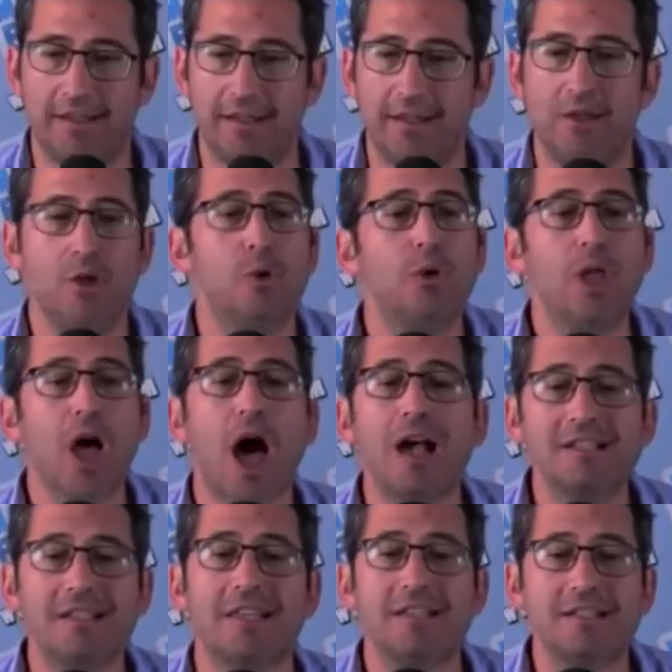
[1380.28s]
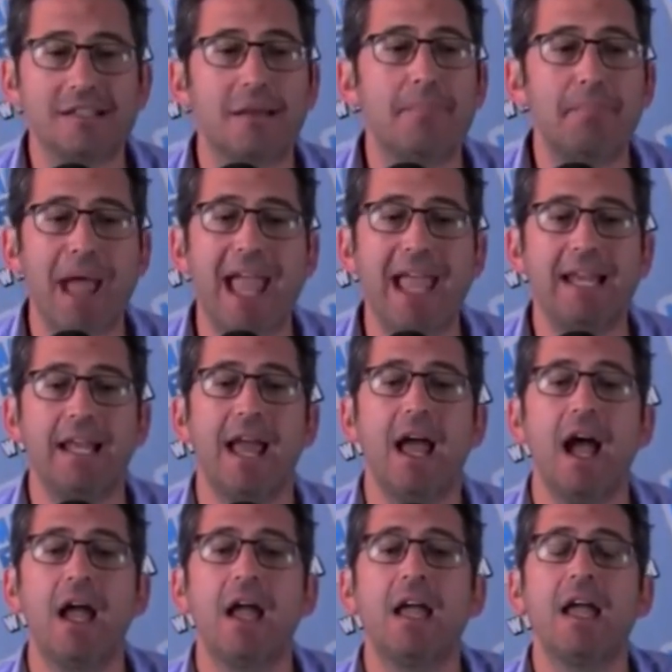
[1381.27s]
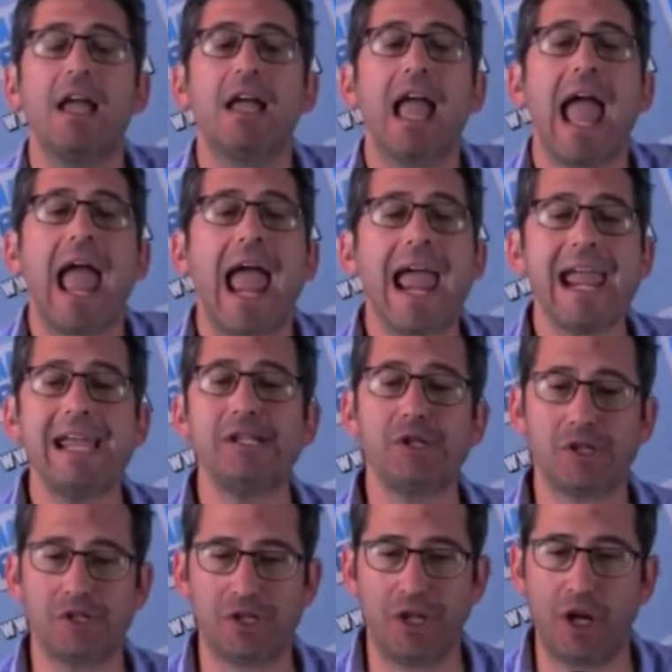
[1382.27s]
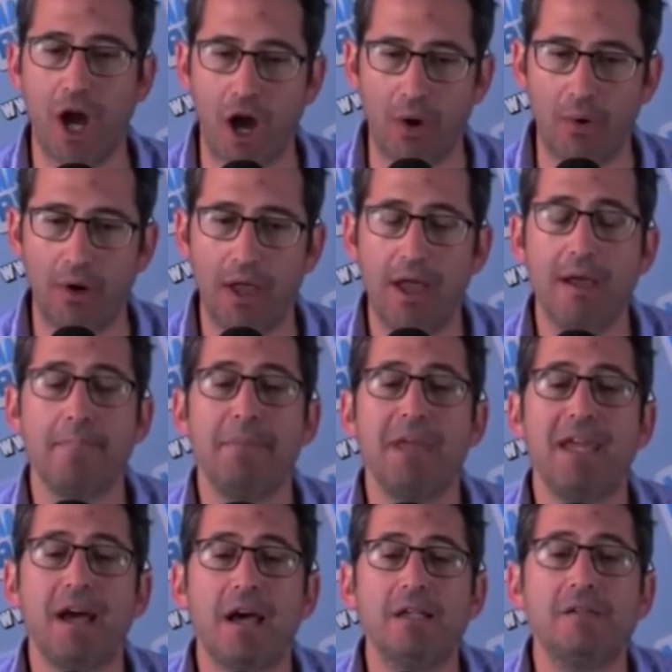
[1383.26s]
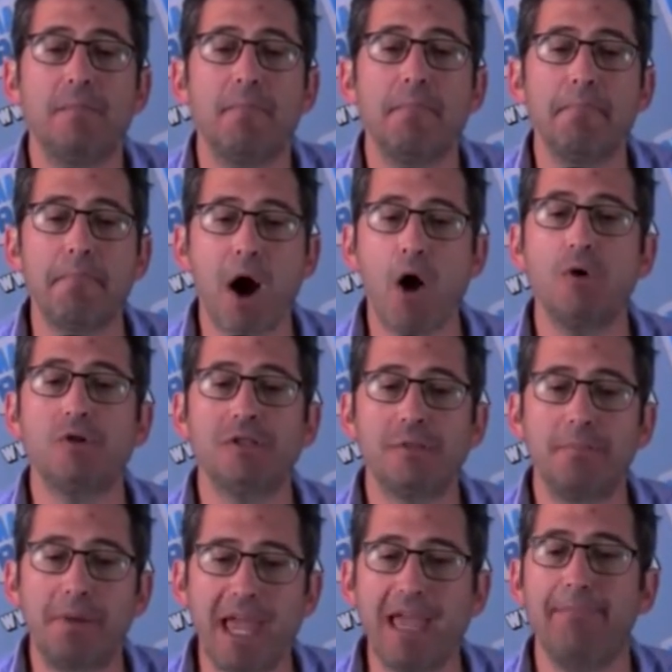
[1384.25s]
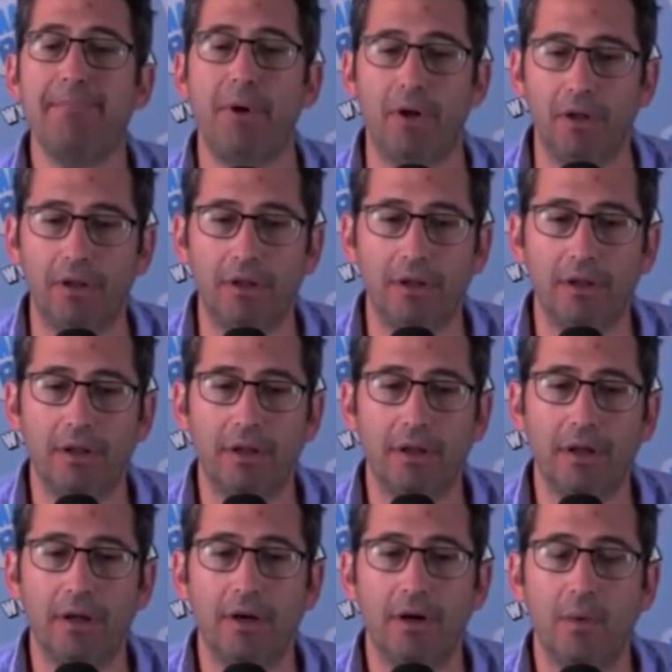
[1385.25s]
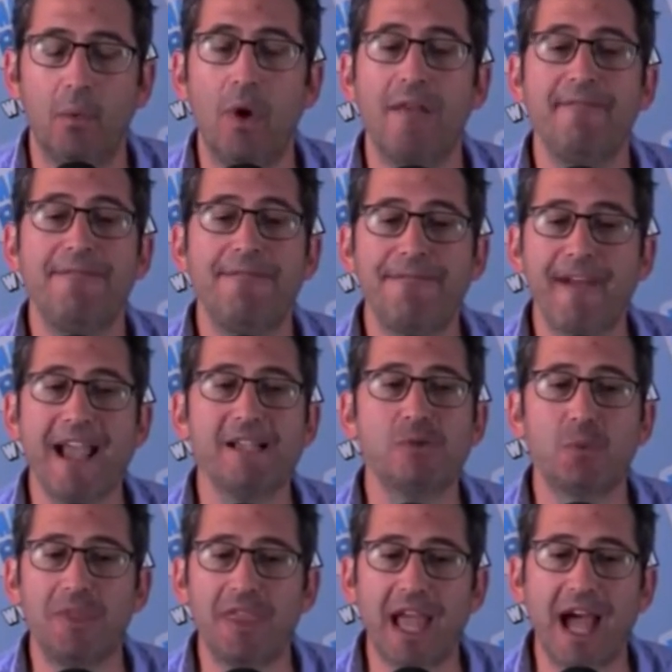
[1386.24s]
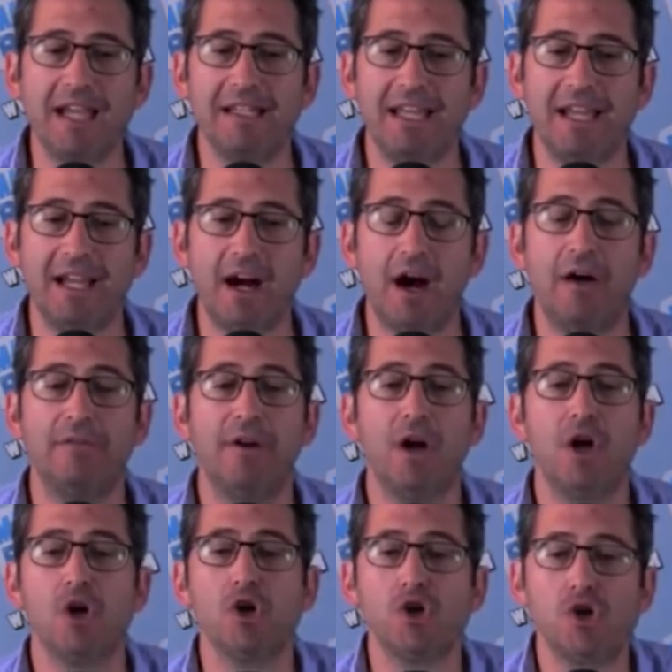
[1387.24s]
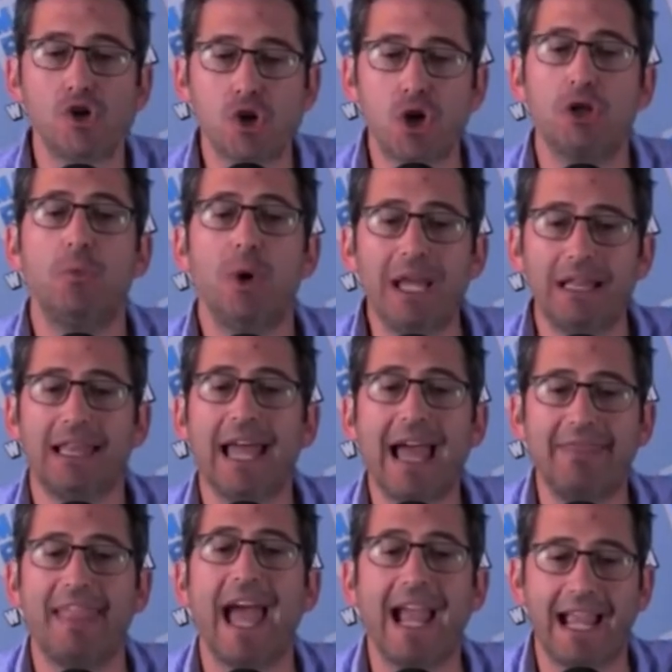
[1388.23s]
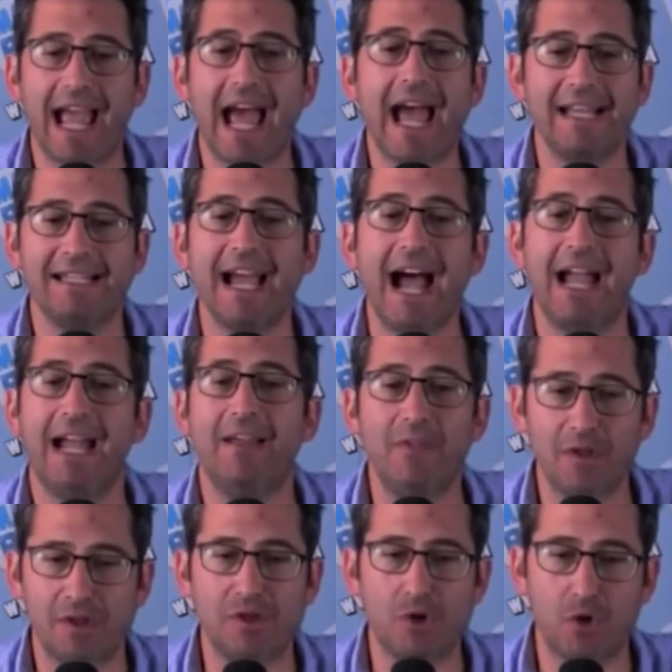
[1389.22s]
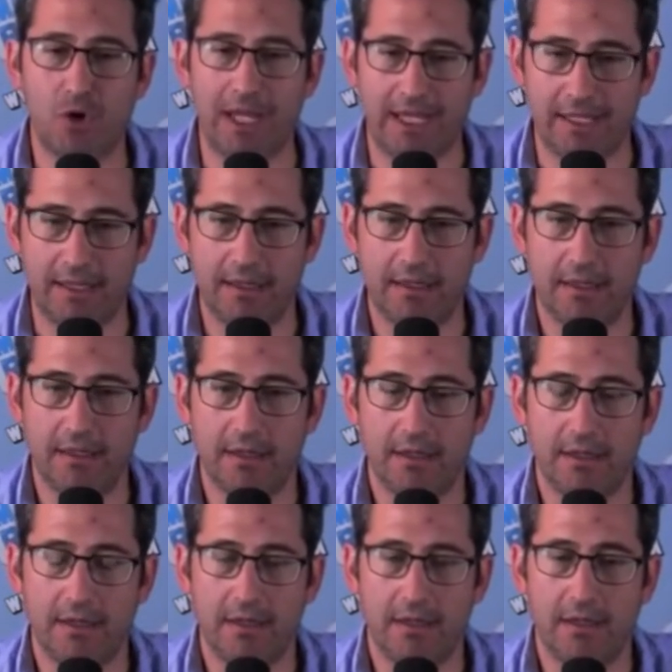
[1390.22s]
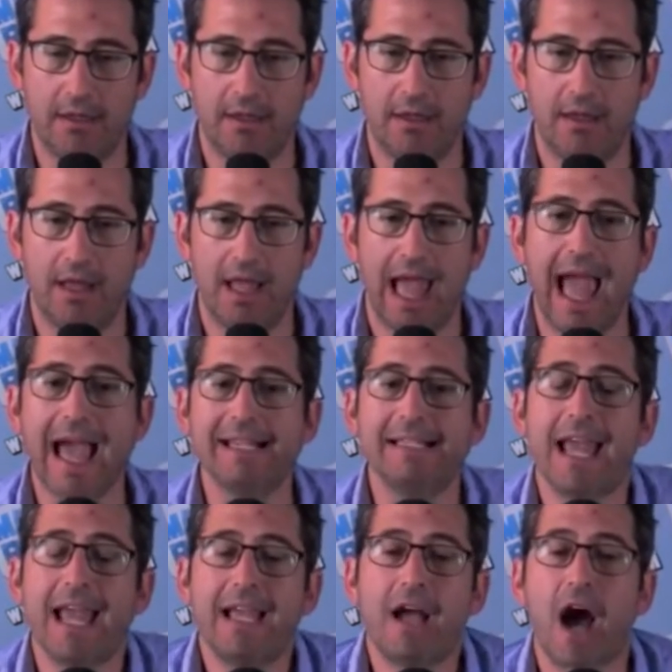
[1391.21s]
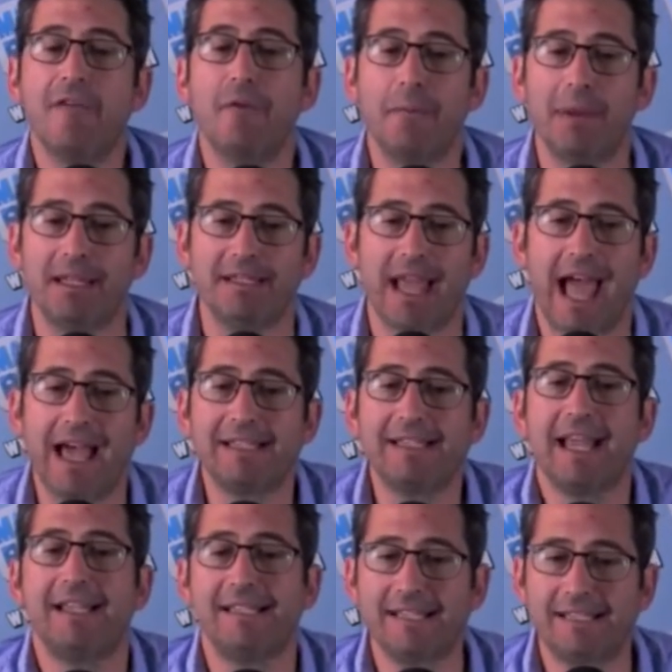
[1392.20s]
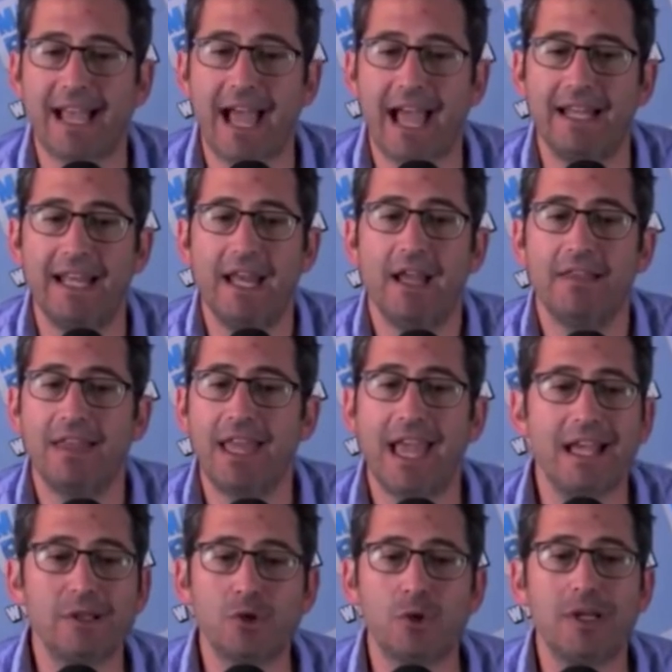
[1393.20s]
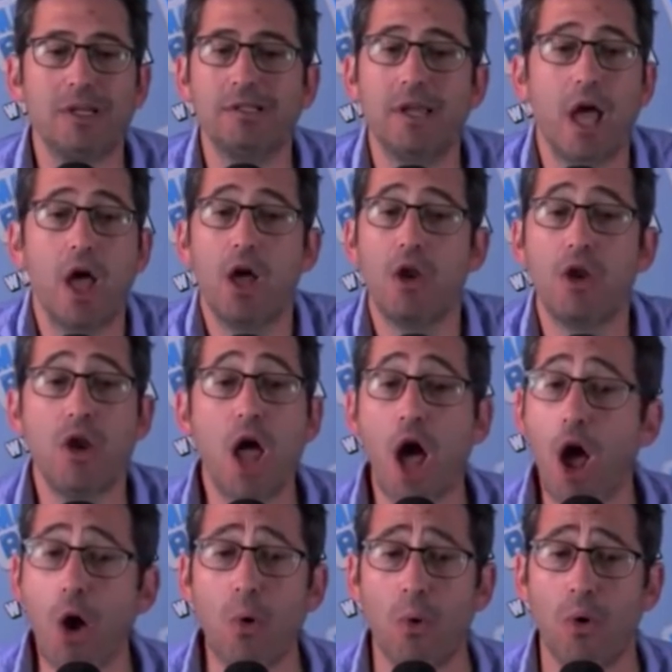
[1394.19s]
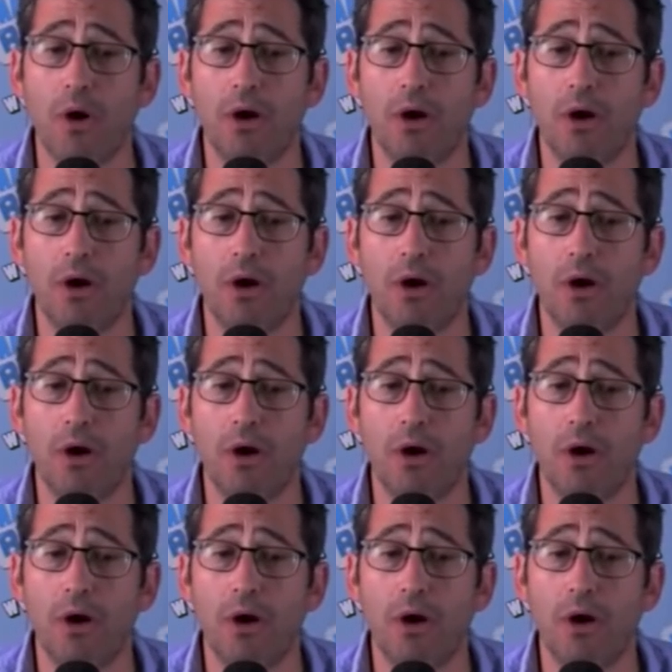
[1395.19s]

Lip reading: You lost this debate ages ago because most people, when faced with the idea of should we let that guy die in the street, as a government, as a society, the answer is no.